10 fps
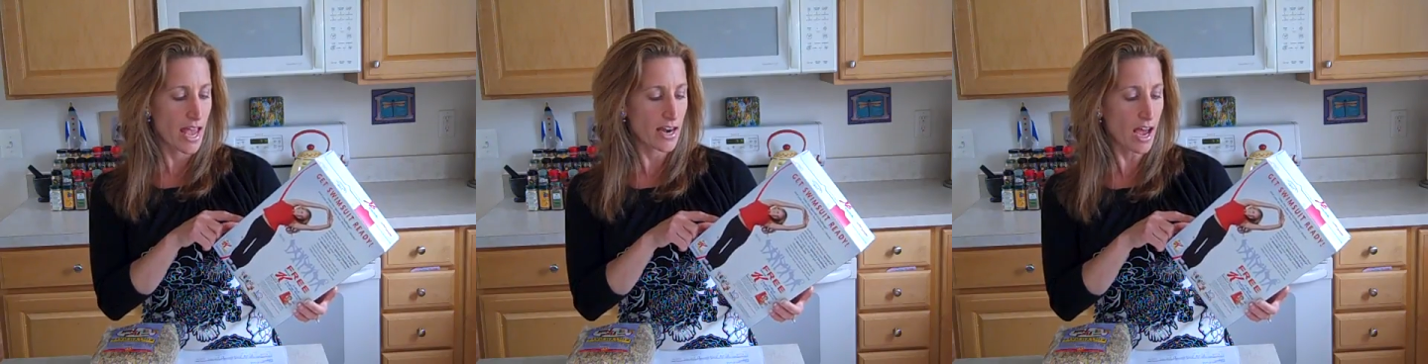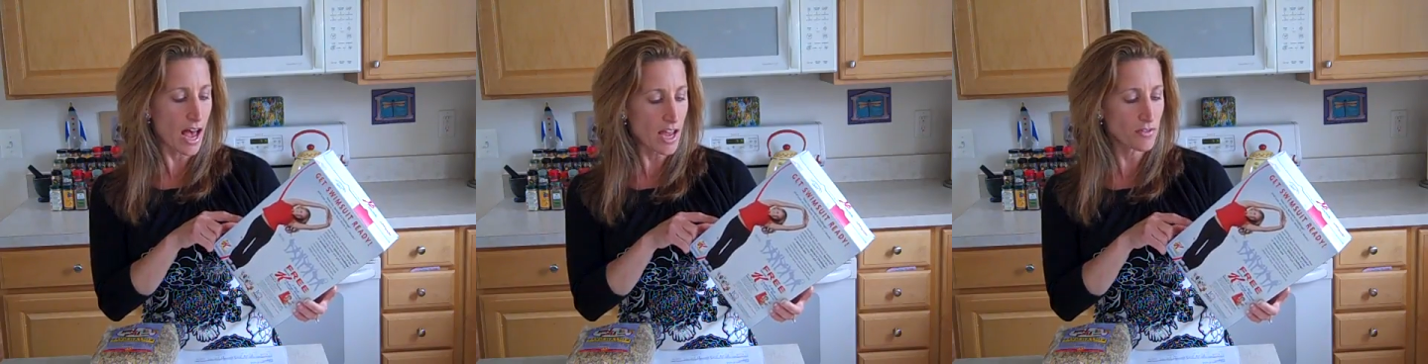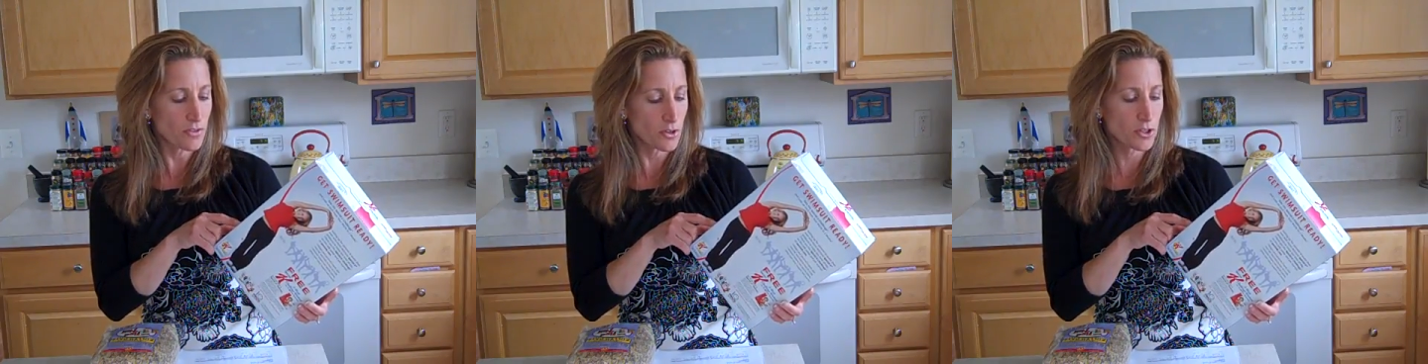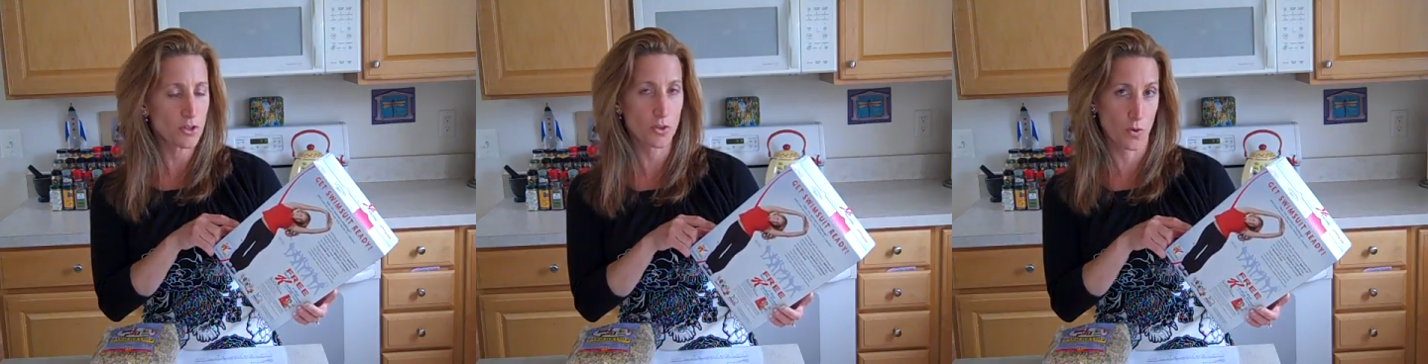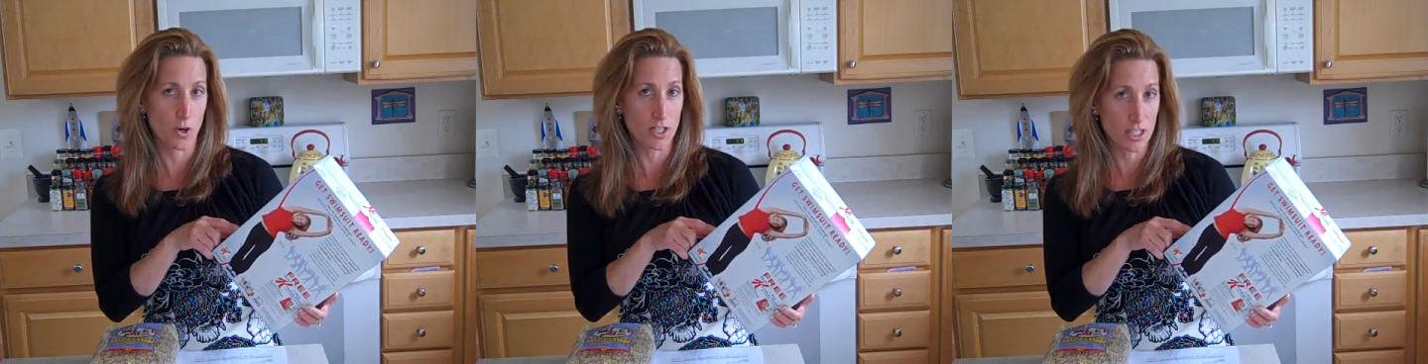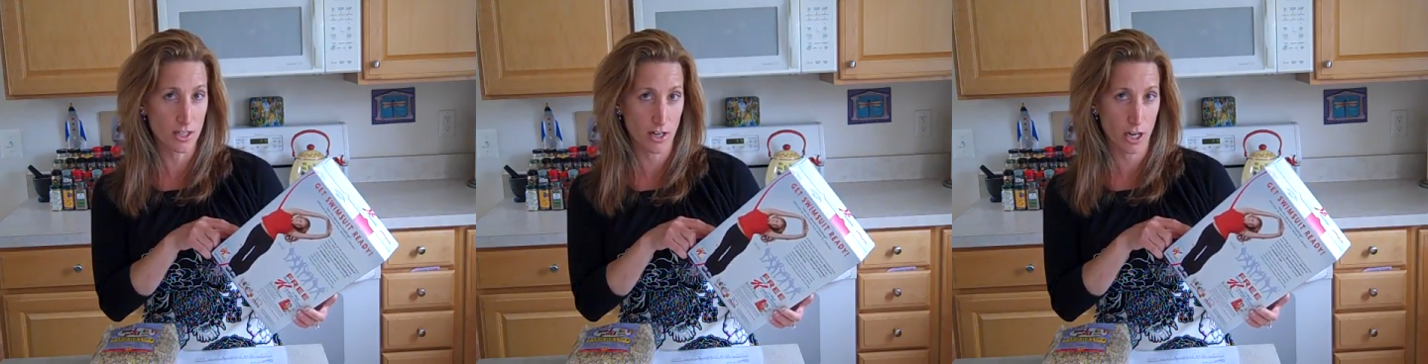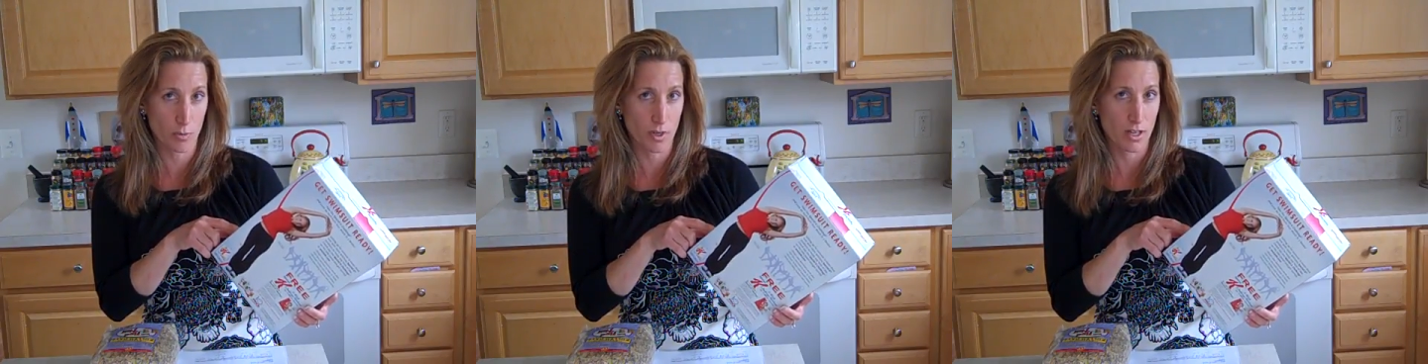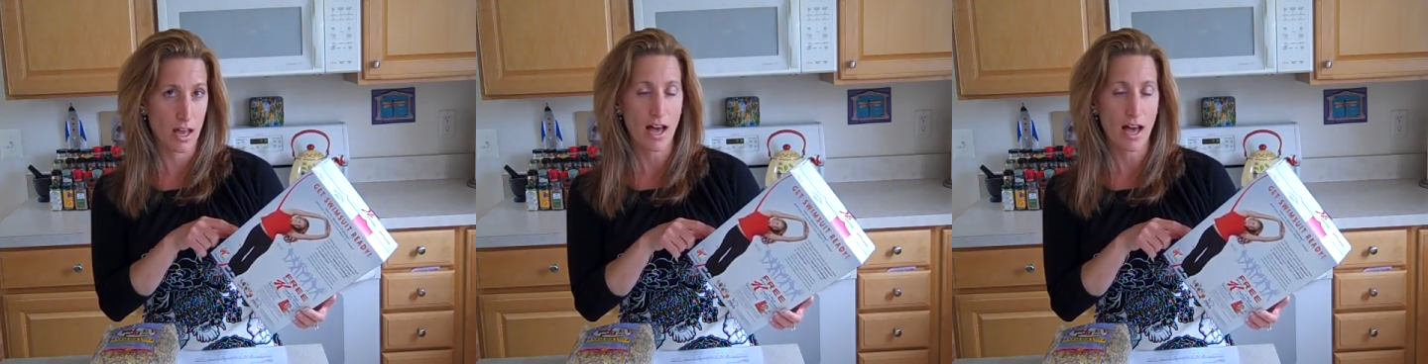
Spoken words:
and high fructose corn syrup.